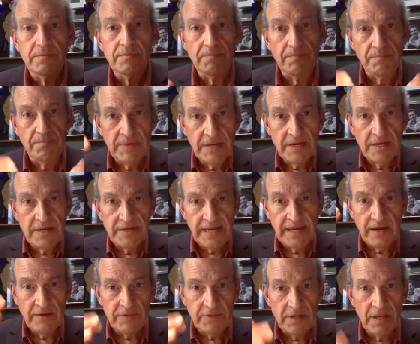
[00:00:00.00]
men
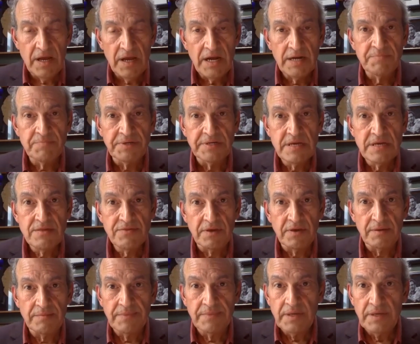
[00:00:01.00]
down the line beneath
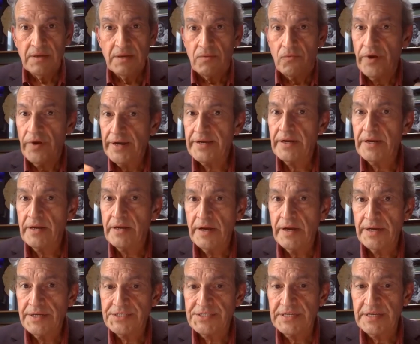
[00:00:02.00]
him
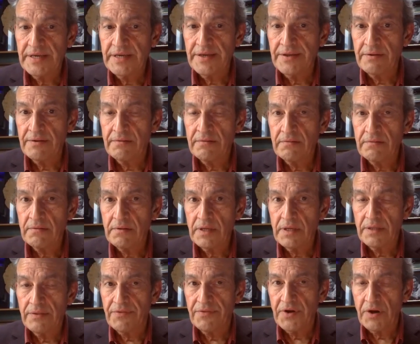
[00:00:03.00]
recognized in
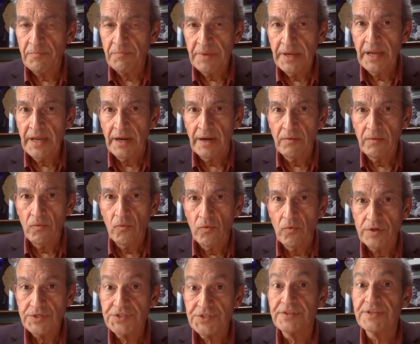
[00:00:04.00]
their men
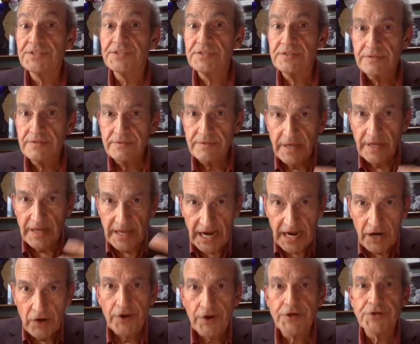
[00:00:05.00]
was this
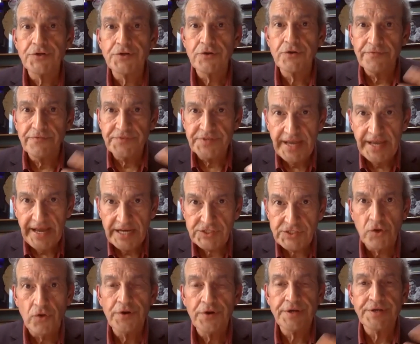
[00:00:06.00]
character of
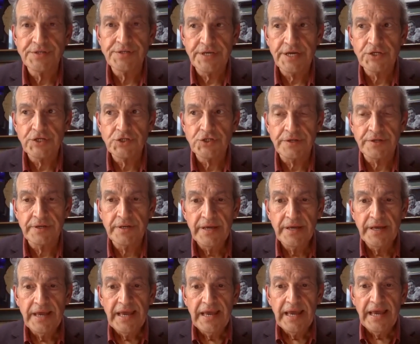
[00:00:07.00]
task orientation
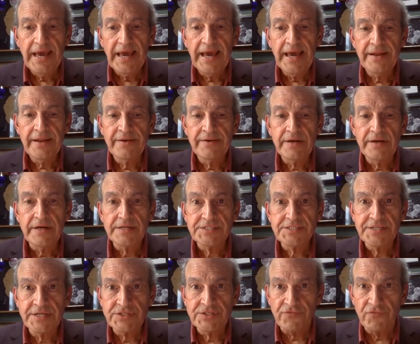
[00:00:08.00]
and a
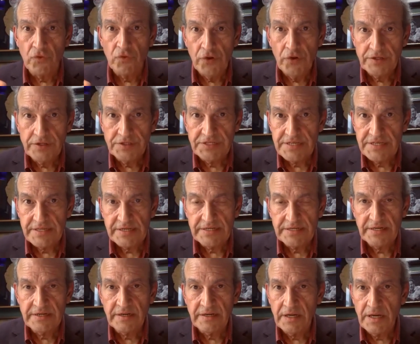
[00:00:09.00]
sense of loyalty that
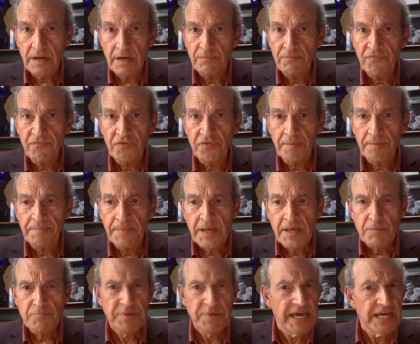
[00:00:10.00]
didn't come from
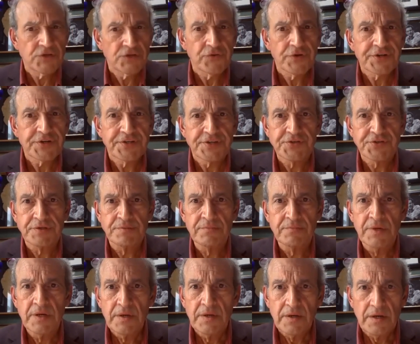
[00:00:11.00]

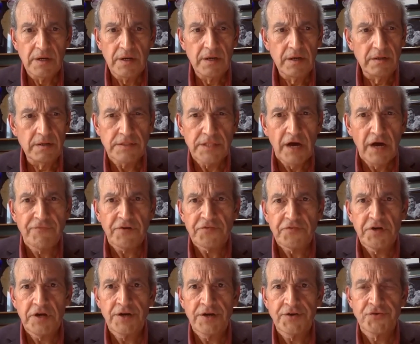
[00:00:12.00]
patriotism, love
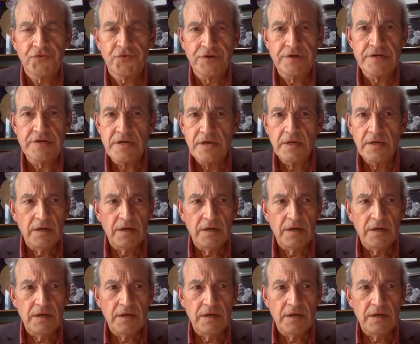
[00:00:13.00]
of country,